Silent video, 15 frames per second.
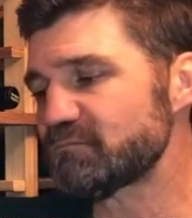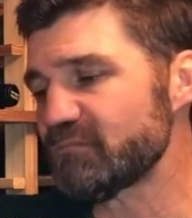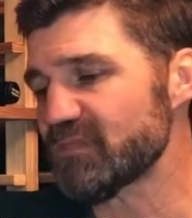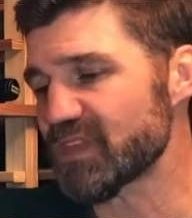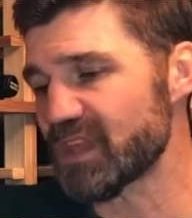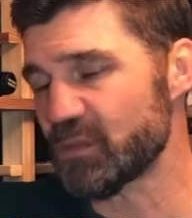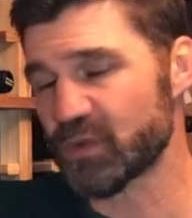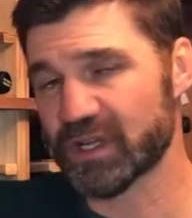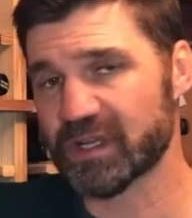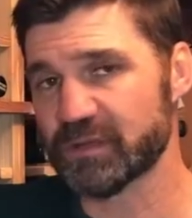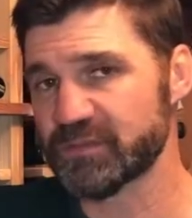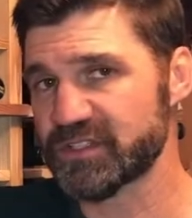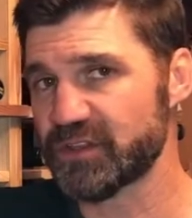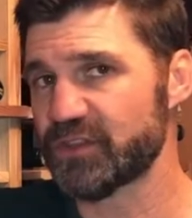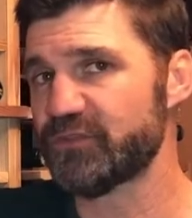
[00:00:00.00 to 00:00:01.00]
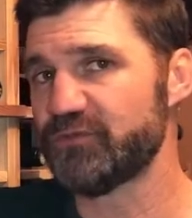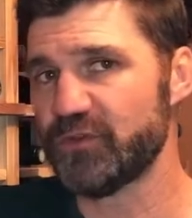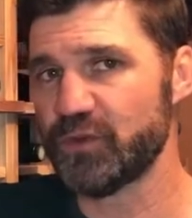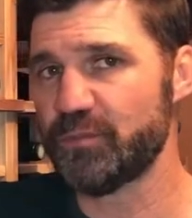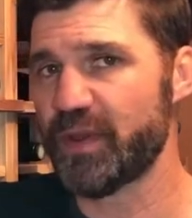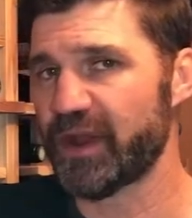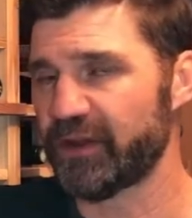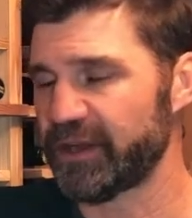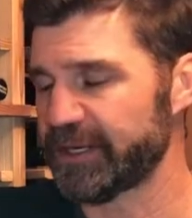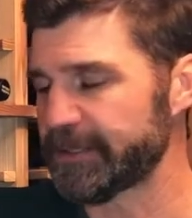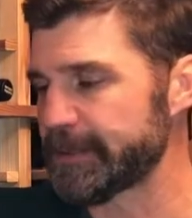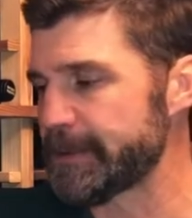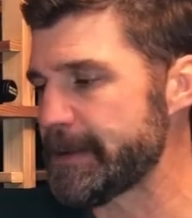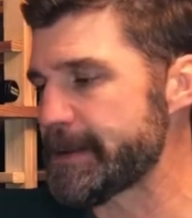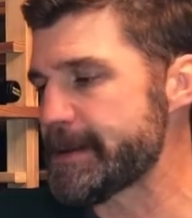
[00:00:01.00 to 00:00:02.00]
And when it comes to the food pairing,
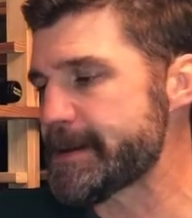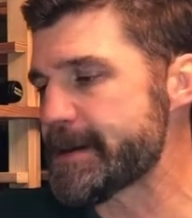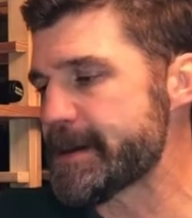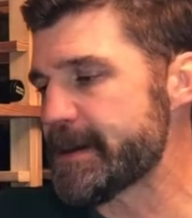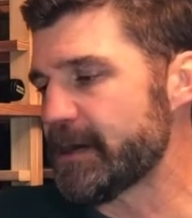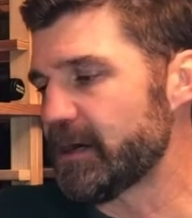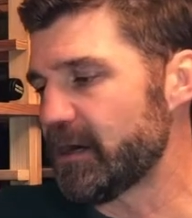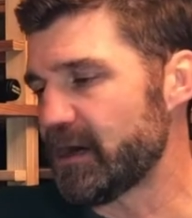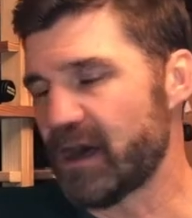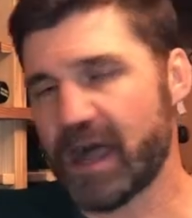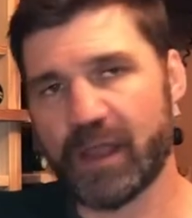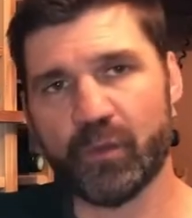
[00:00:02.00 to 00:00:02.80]
I